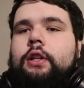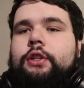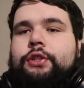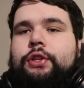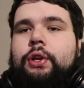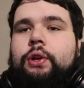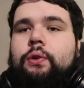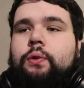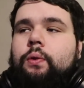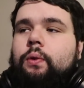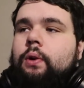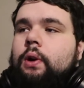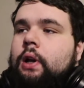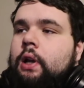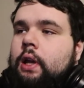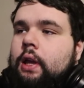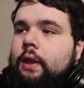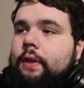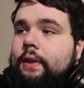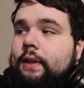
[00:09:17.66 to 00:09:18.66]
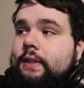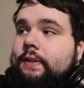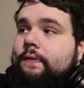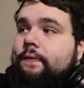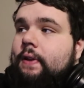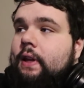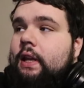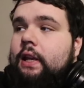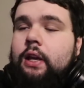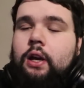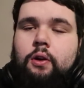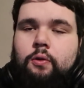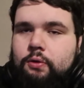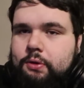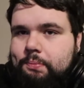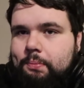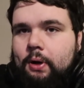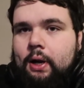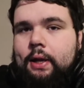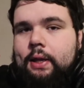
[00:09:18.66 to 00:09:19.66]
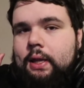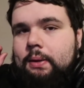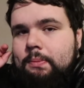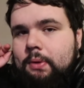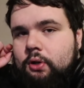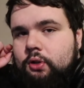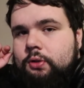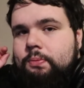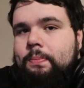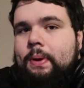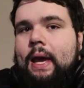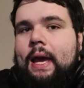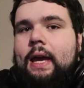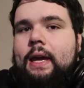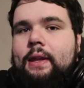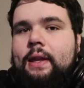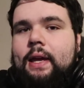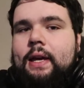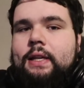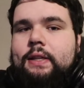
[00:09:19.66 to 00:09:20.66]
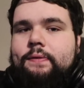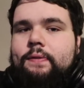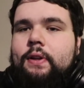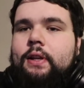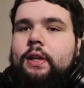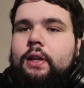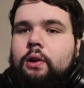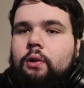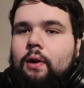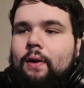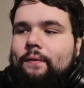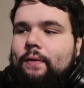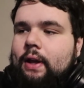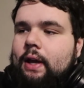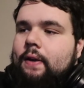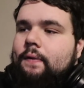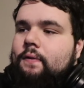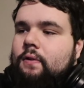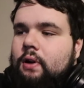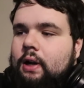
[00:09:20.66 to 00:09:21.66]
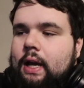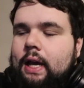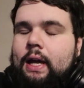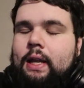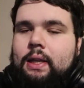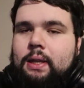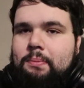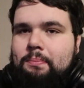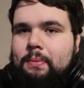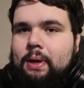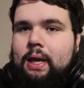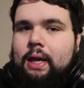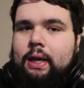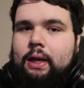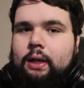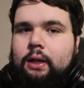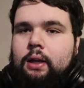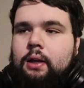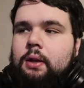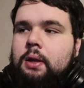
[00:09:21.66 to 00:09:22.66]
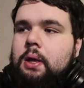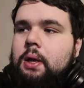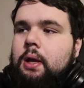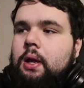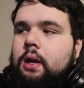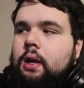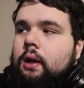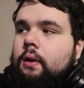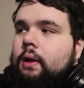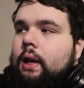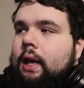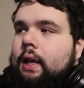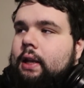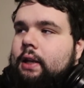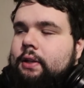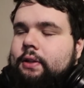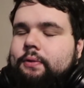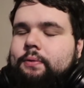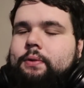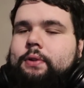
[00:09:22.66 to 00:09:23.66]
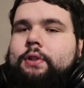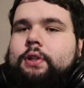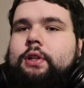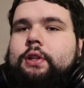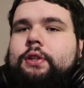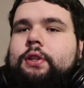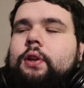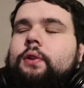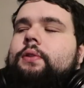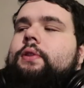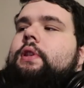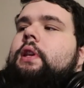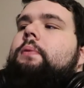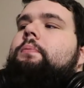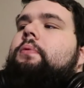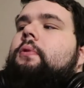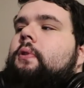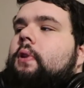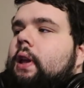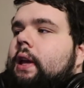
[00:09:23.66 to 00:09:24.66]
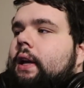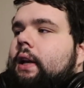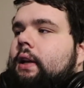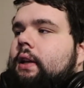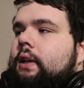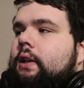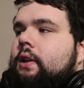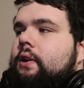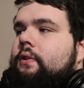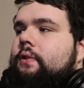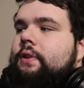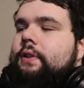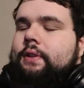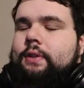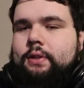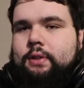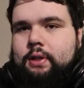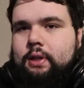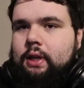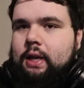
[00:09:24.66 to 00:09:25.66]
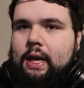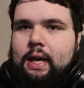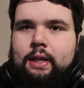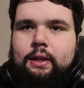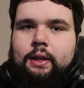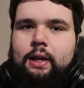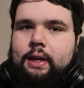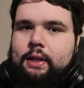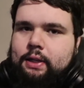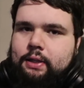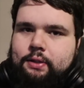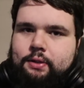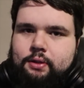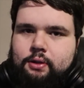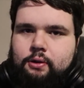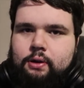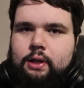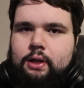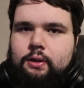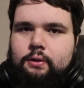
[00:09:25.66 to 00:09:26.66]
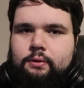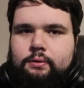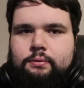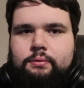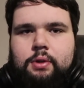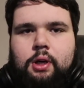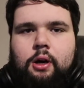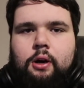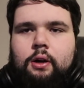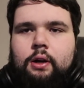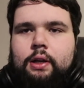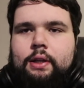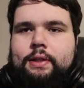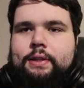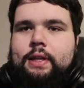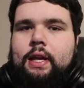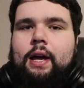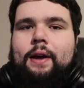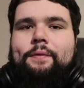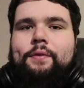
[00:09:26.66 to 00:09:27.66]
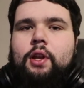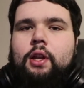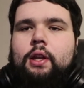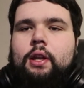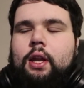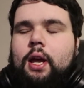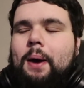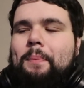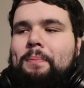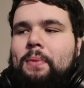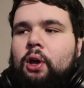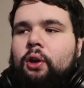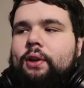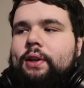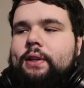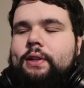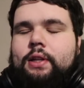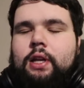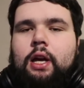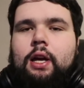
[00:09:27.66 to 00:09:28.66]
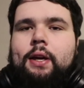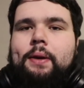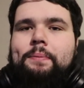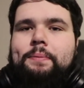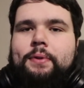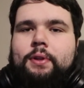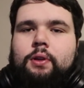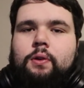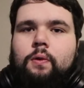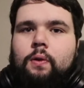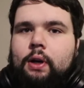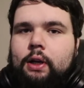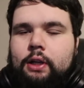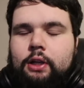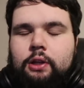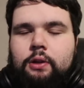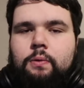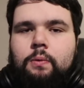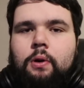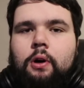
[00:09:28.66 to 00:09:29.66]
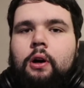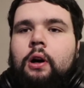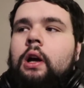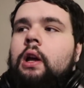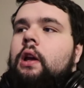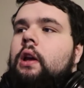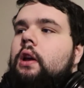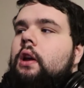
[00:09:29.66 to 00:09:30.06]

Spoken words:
2, this video was probably the most pain-ass video I've ever had to make, and it was just so simple. Like, you know, it's a headlight install. How hard is that? I've done it a million times, according to you all.